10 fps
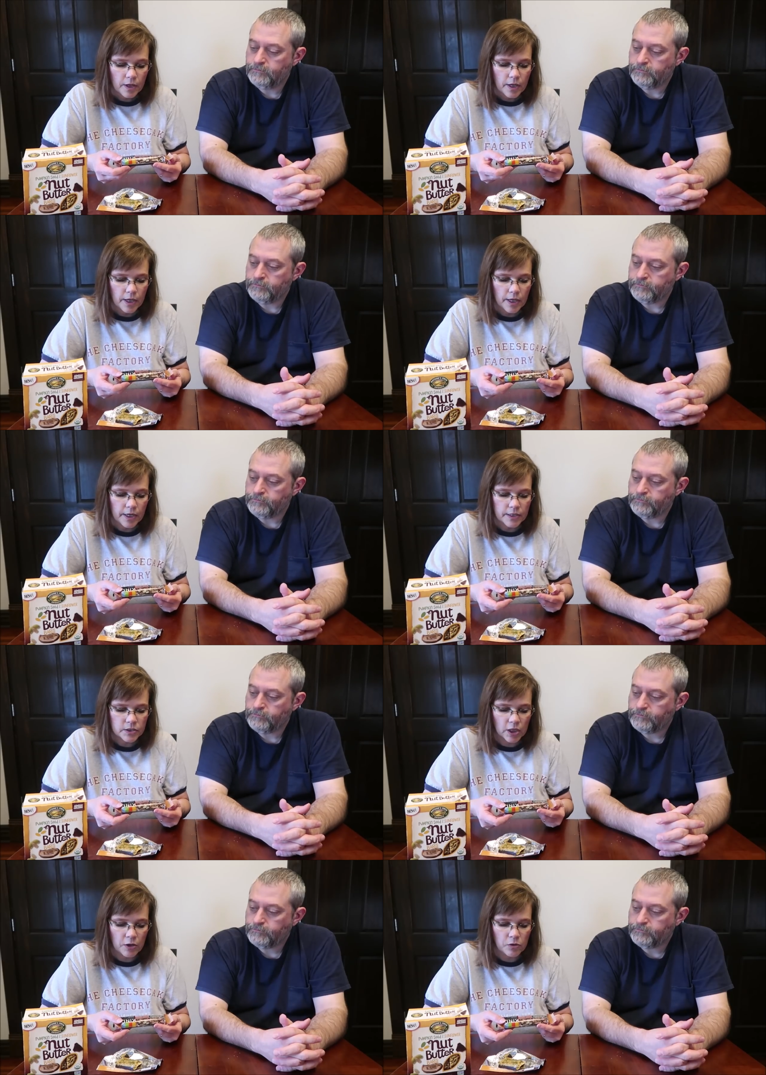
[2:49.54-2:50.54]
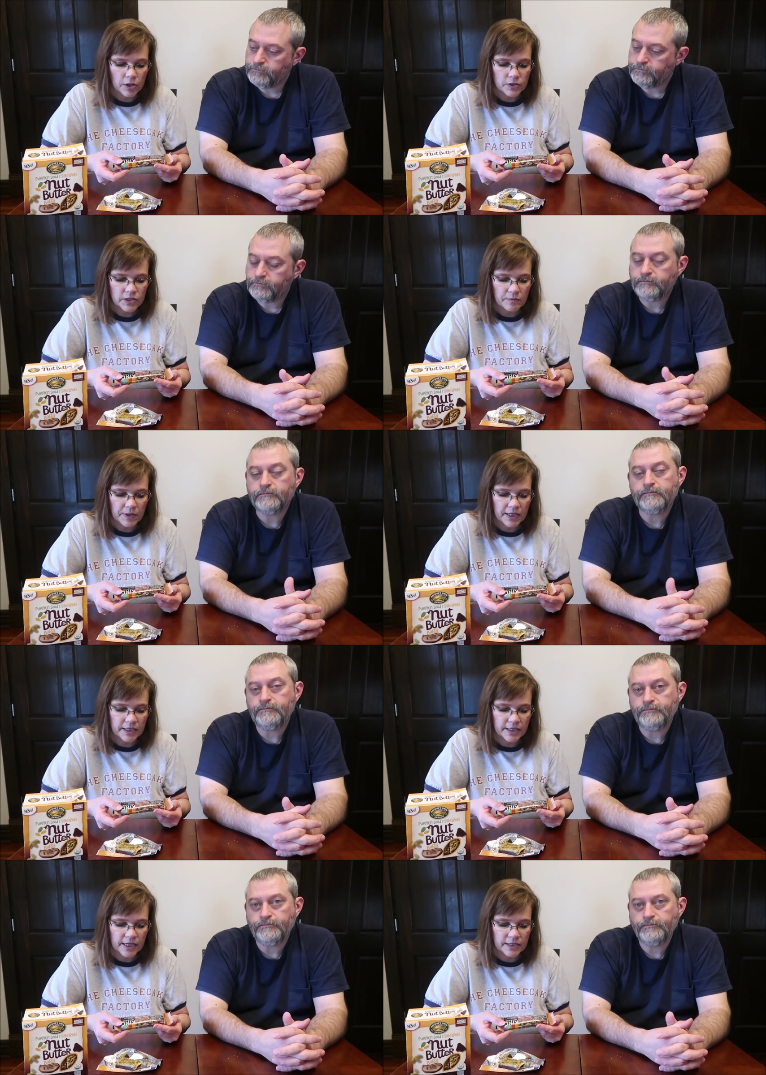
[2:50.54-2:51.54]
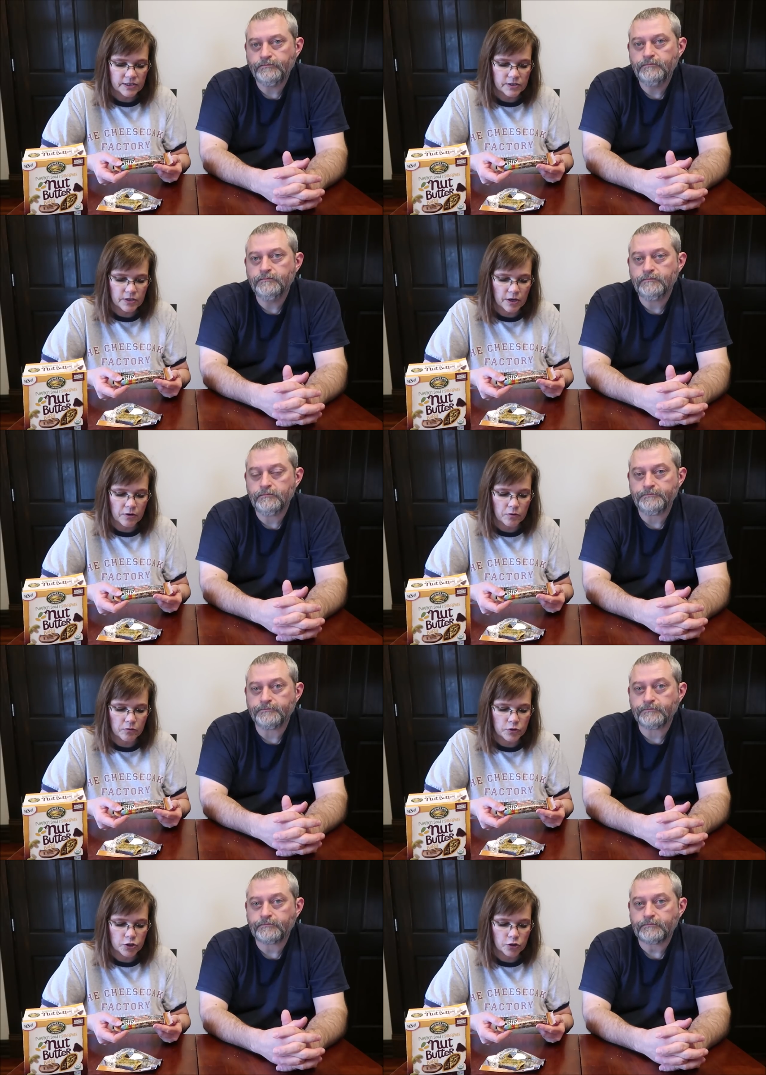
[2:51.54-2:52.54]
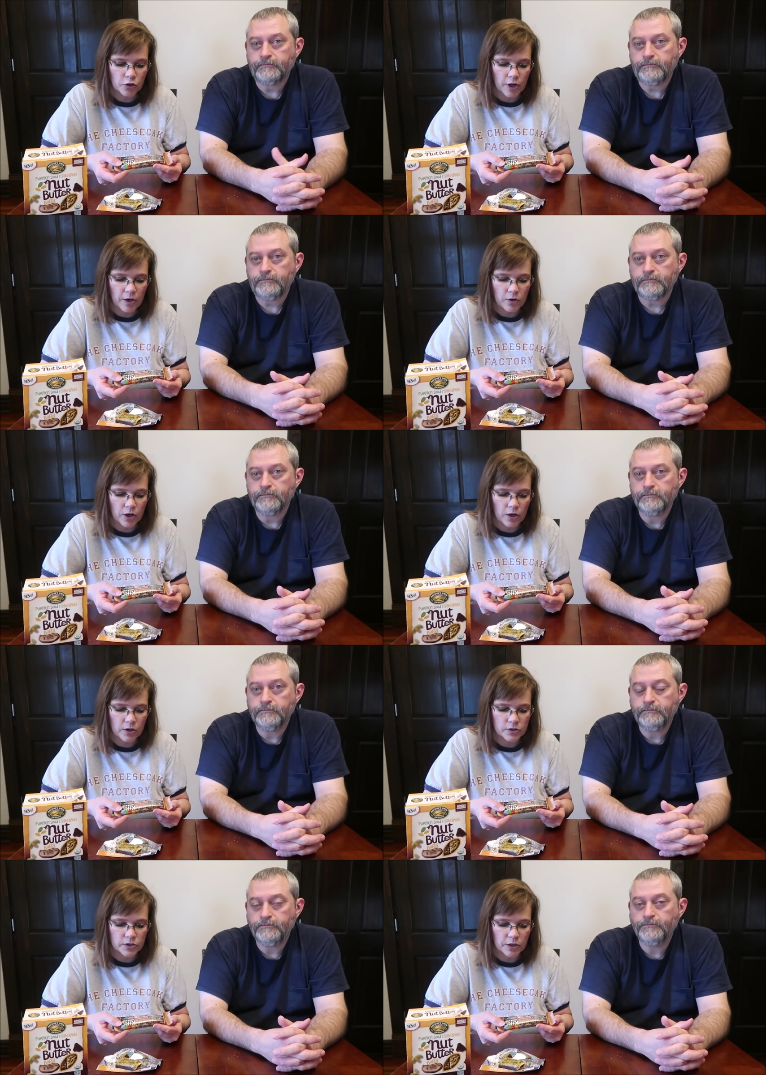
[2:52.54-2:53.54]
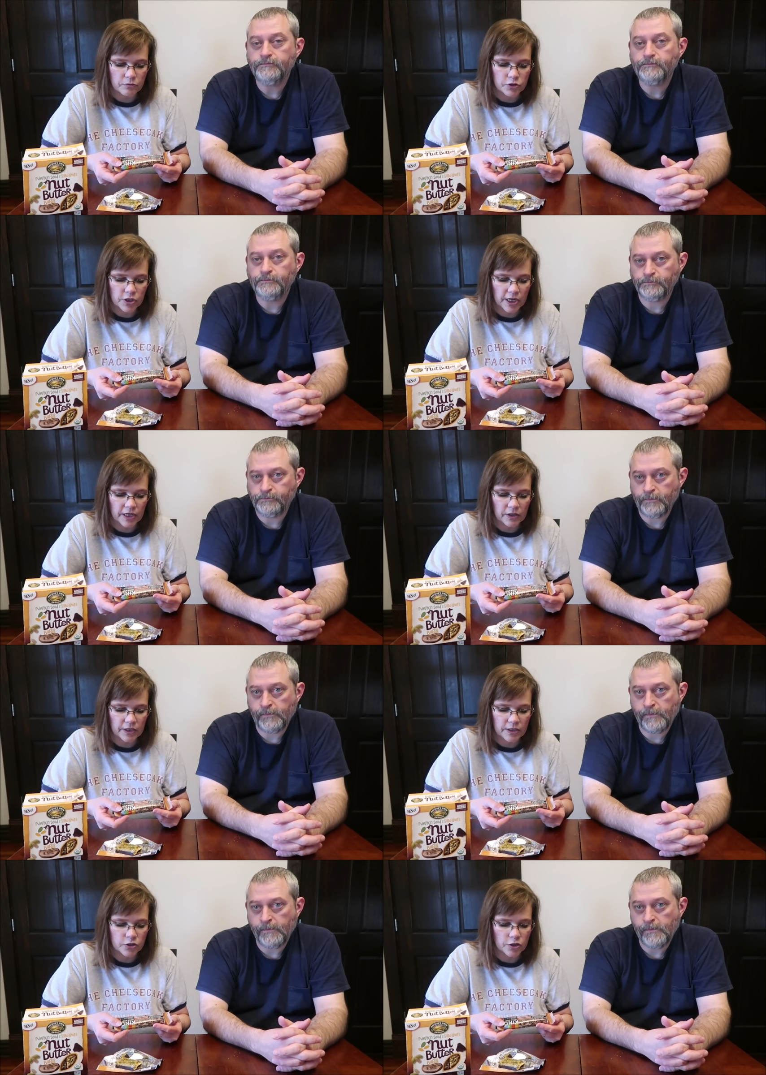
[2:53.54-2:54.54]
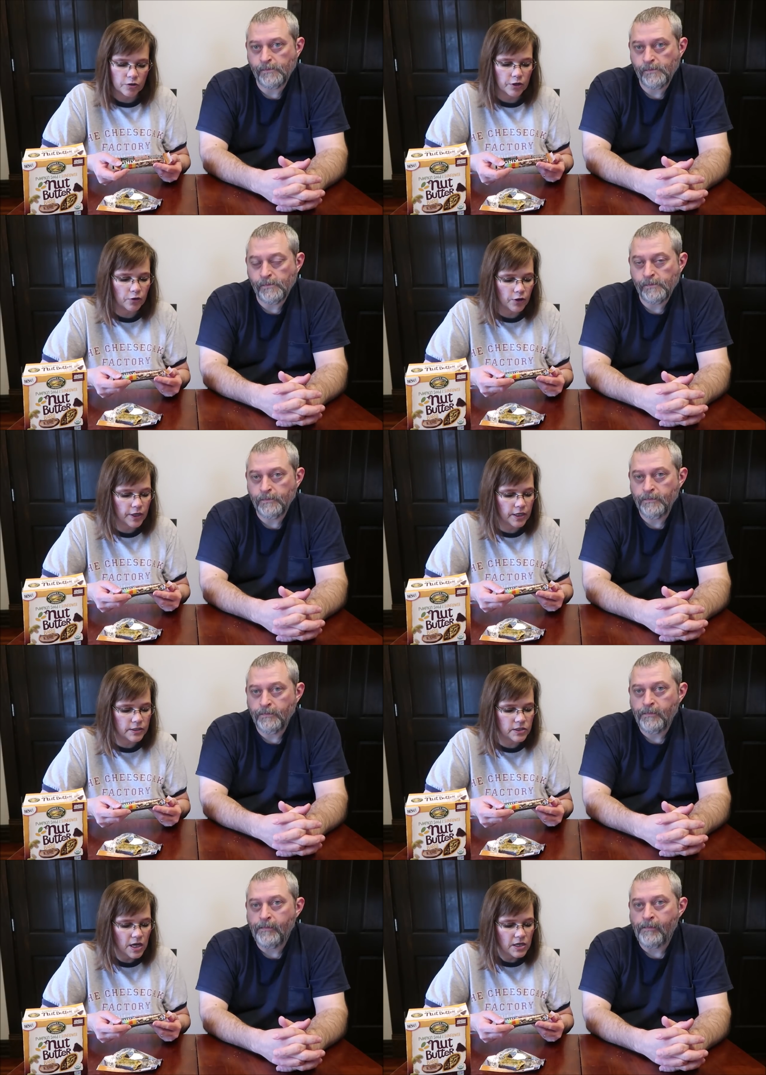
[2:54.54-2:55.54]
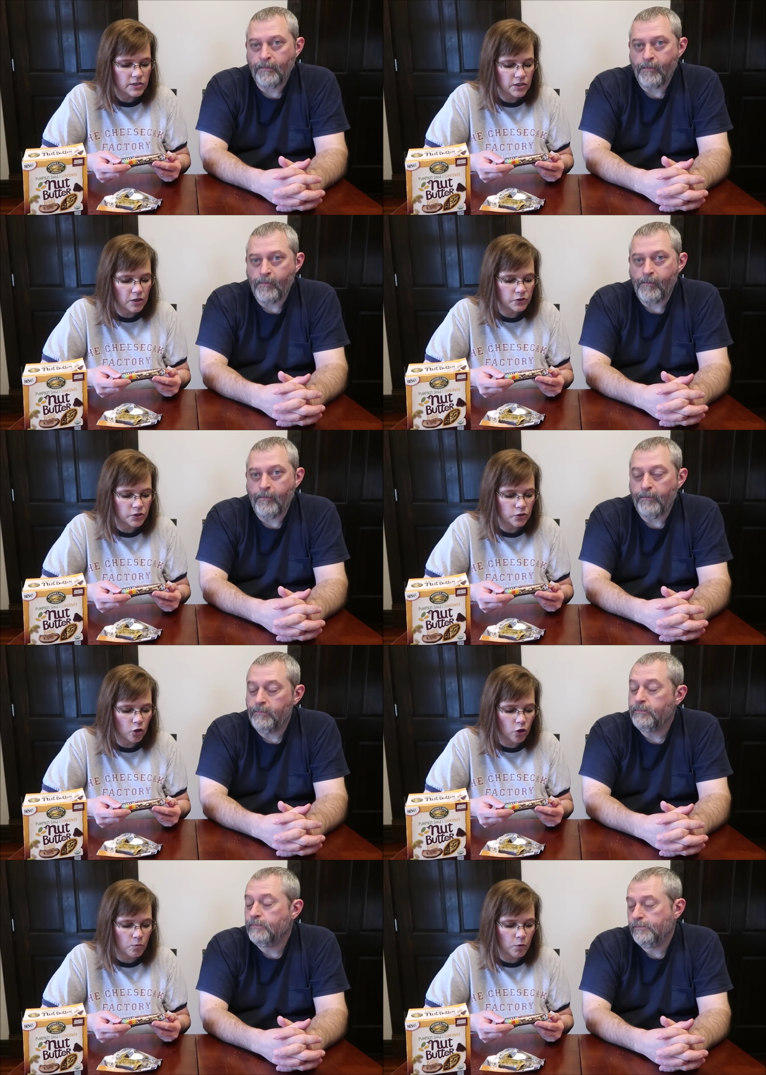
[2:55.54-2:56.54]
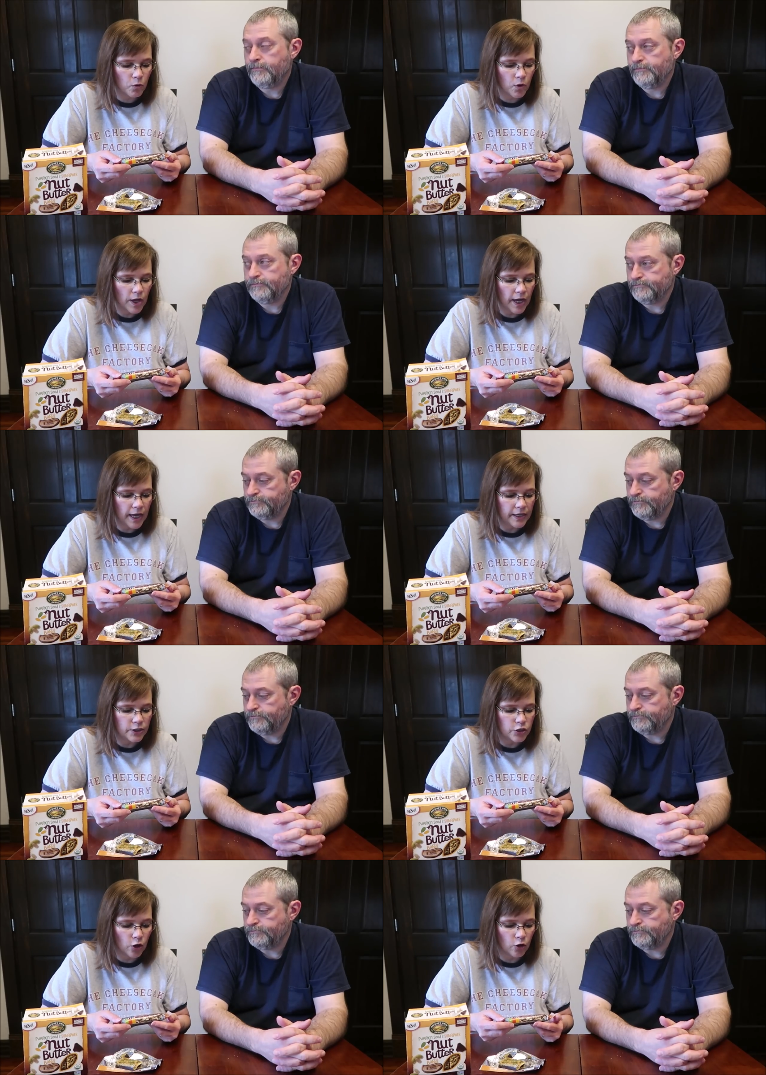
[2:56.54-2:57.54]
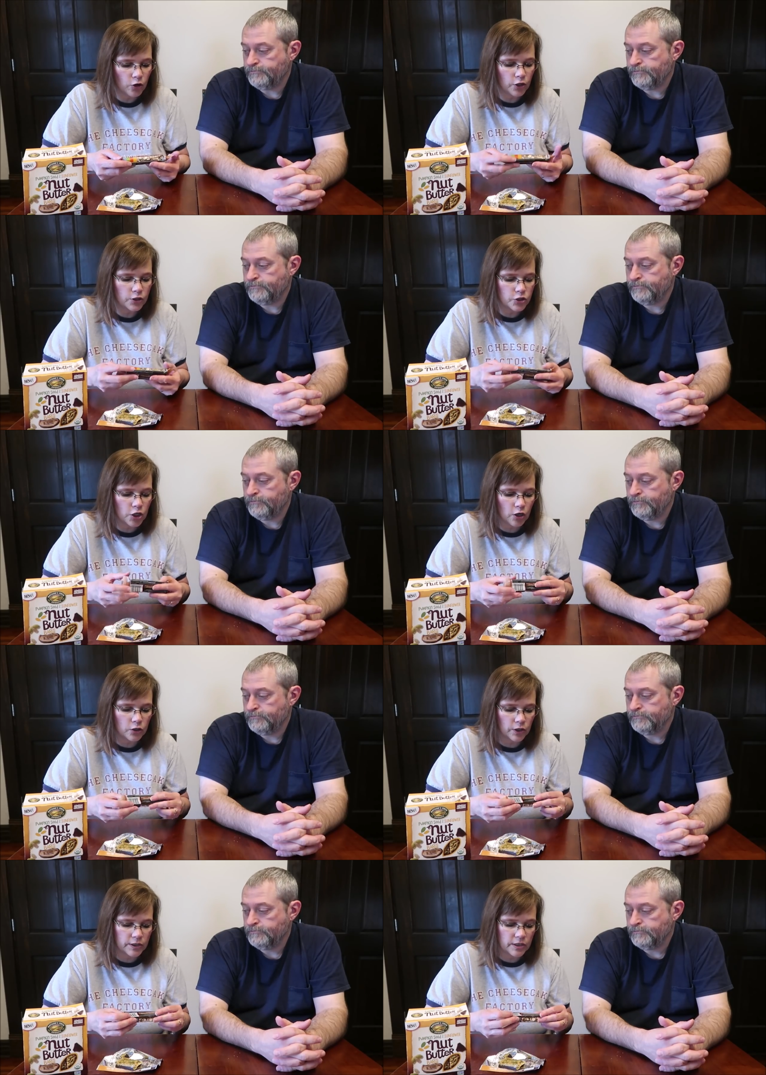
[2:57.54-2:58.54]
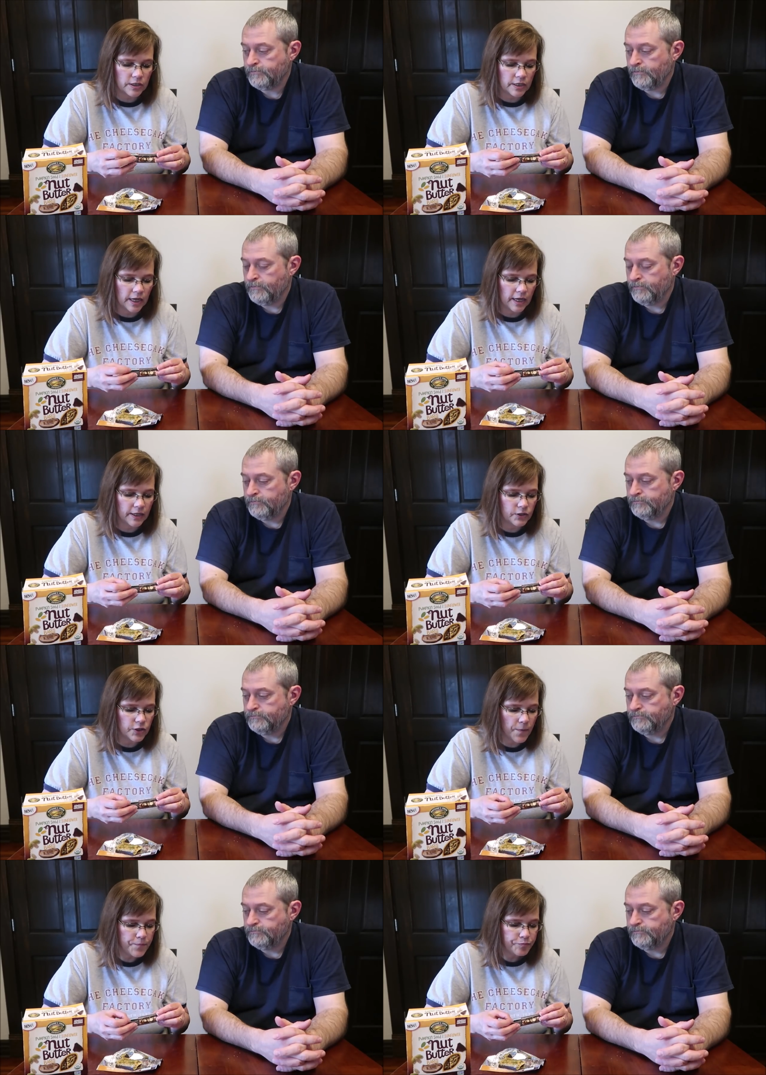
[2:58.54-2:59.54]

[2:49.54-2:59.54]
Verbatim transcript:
Speaker 1: It is low glycemic index, no sugar alcohols, no genetically engineered ingredients, salted caramel and dark chocolate nut.